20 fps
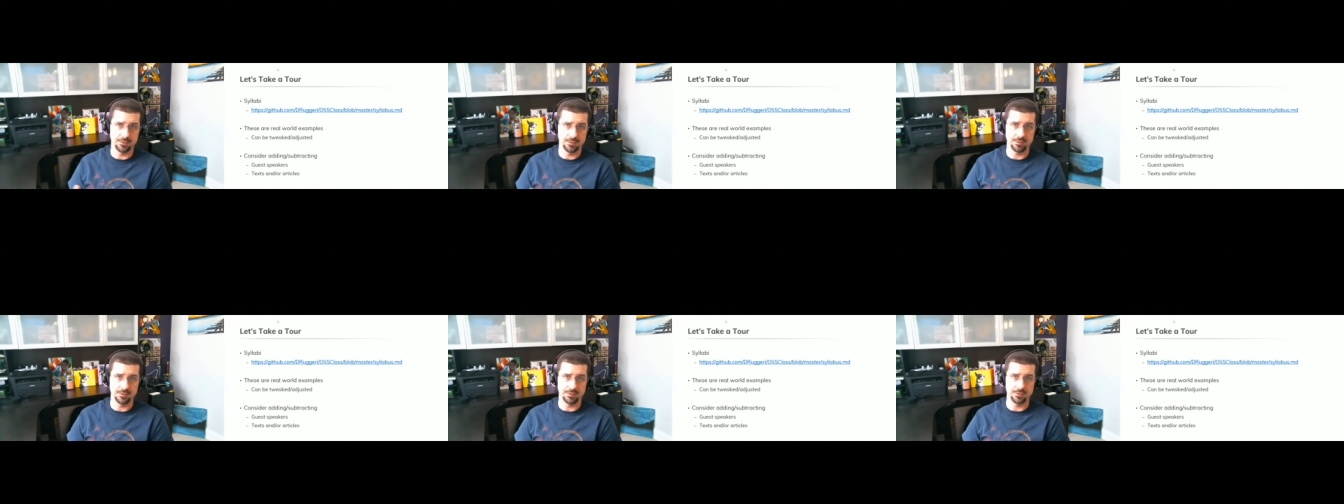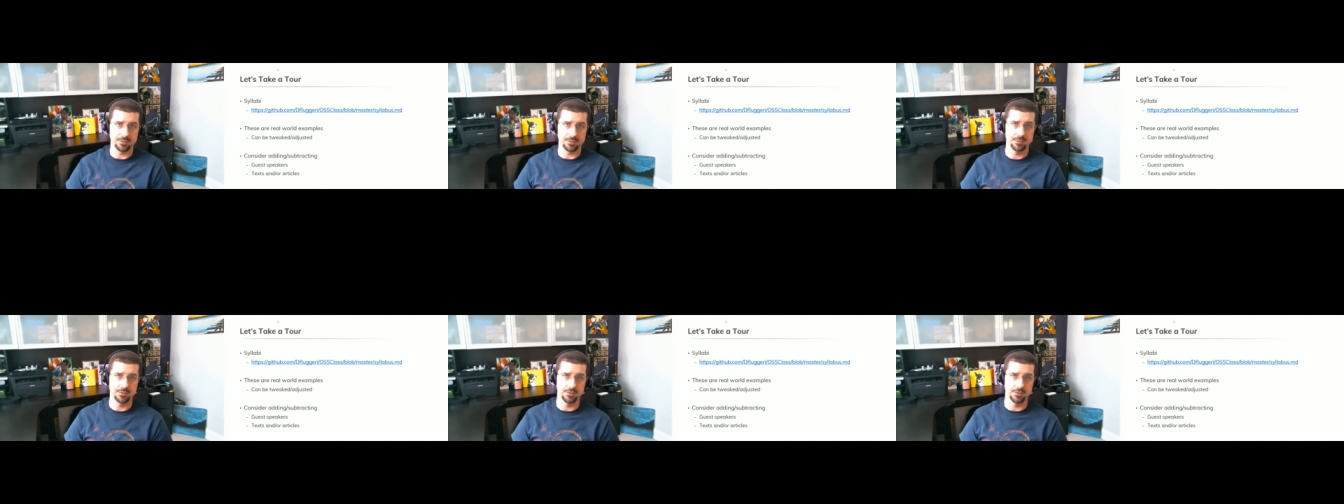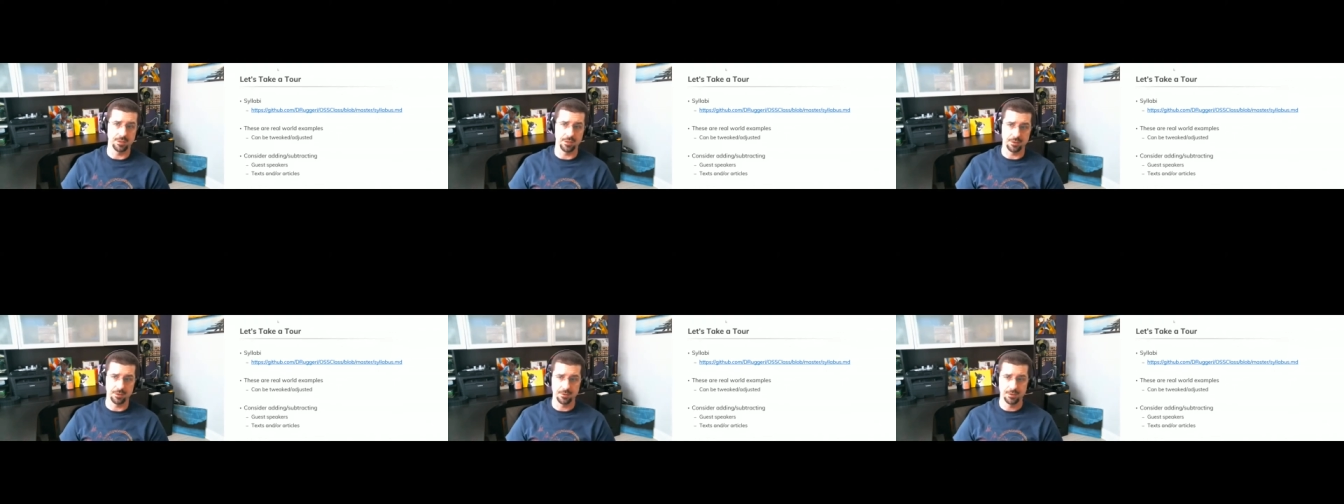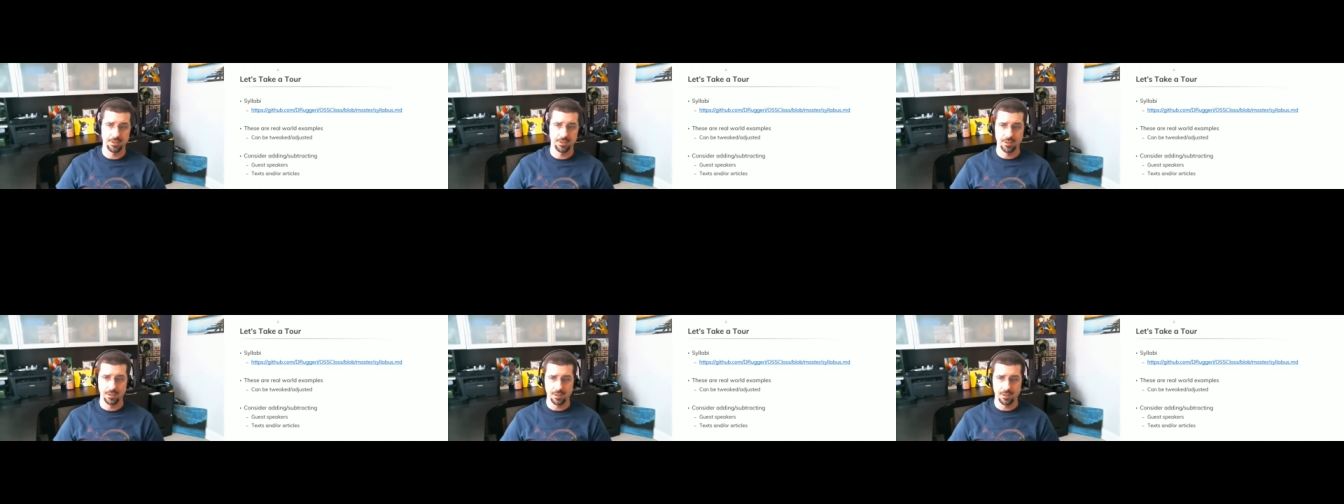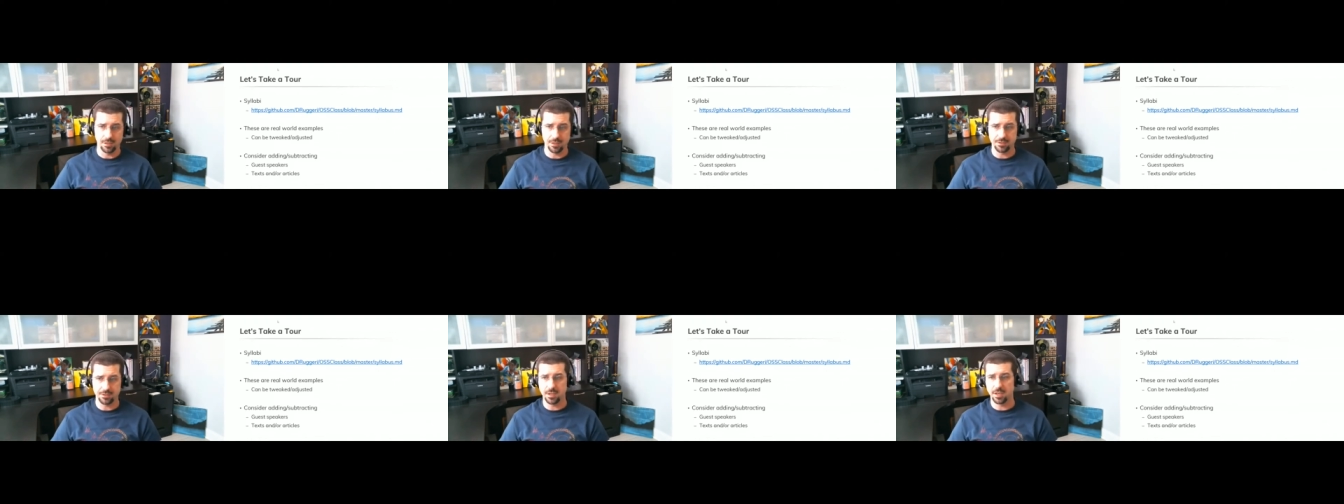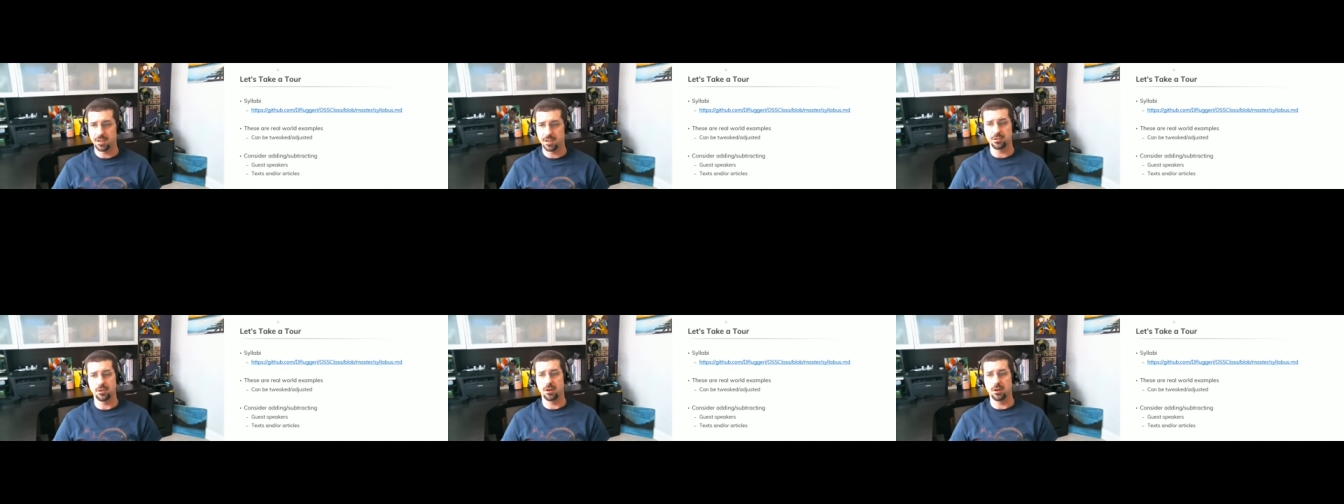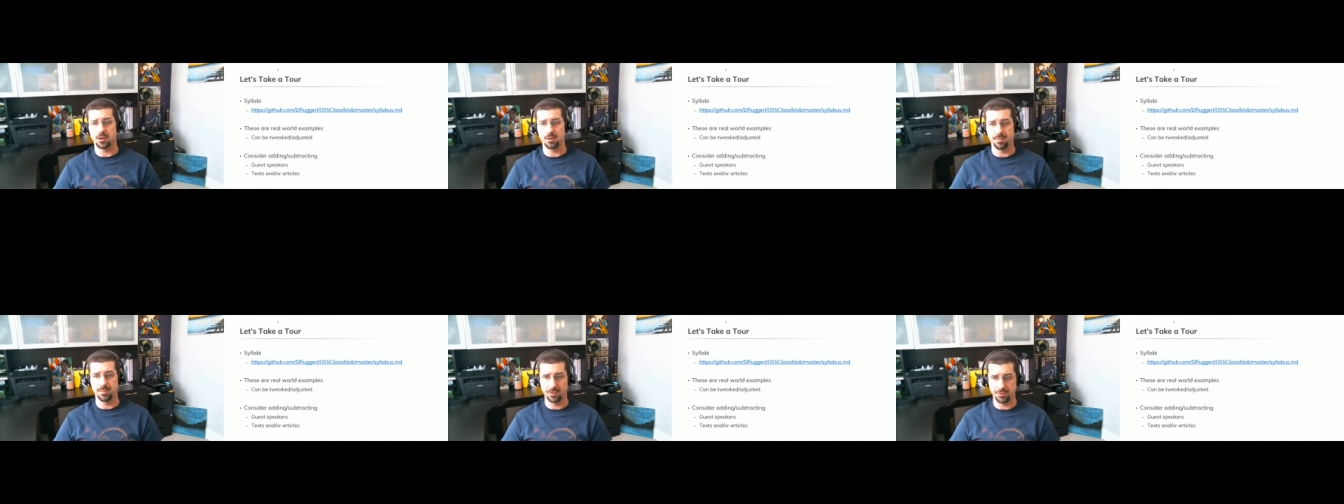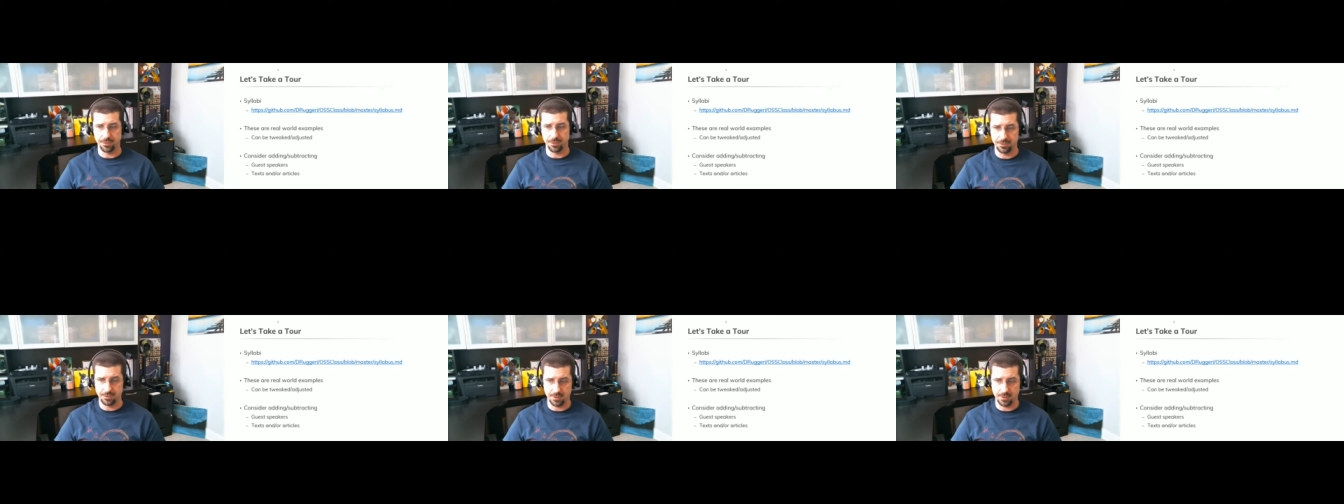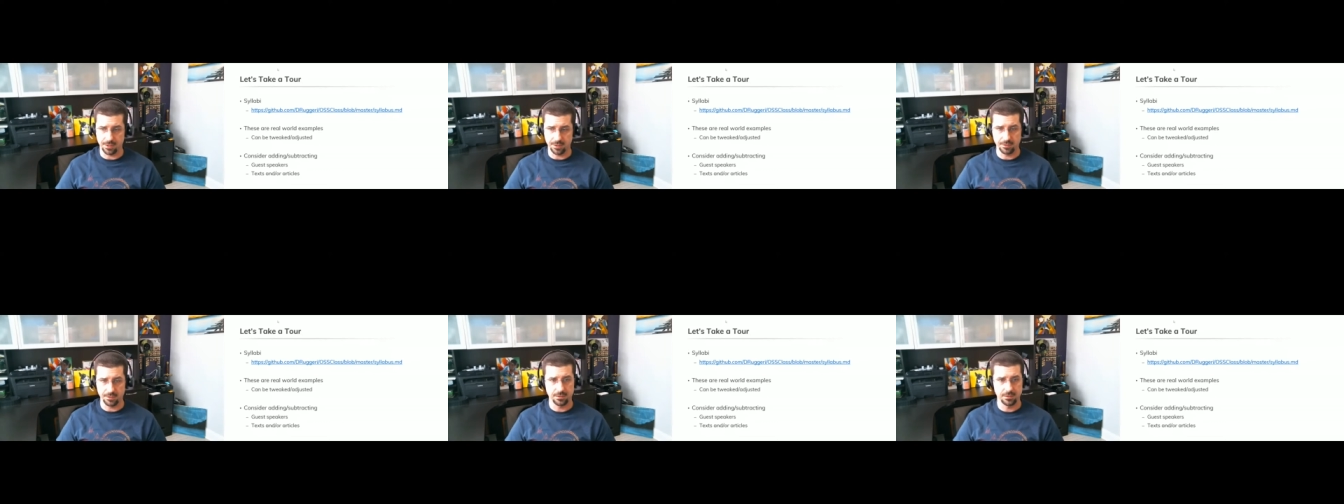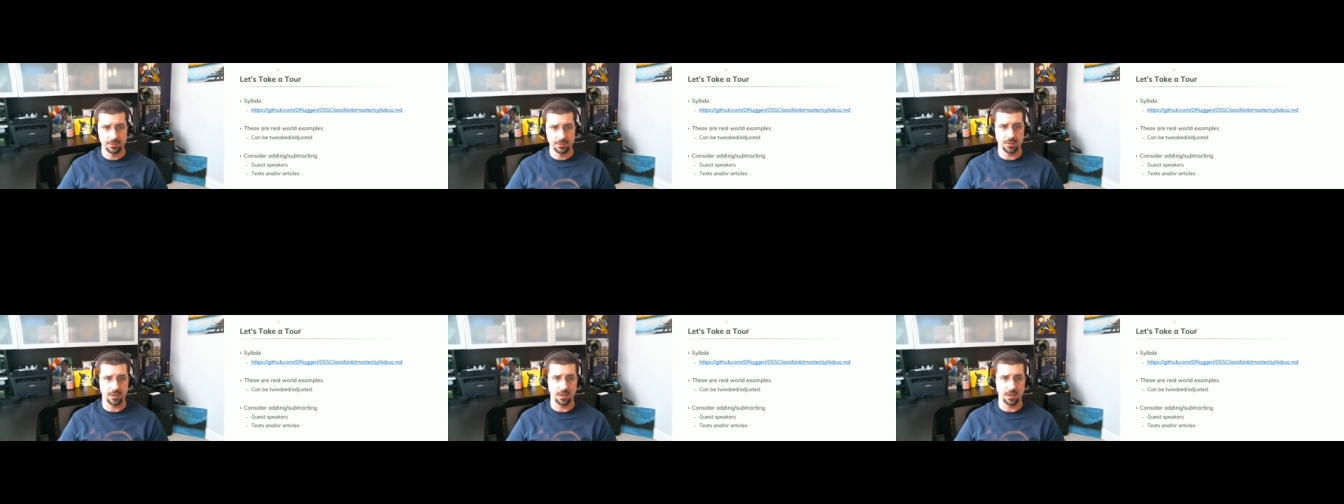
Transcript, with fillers: It's just you know let's kind of talk about those things.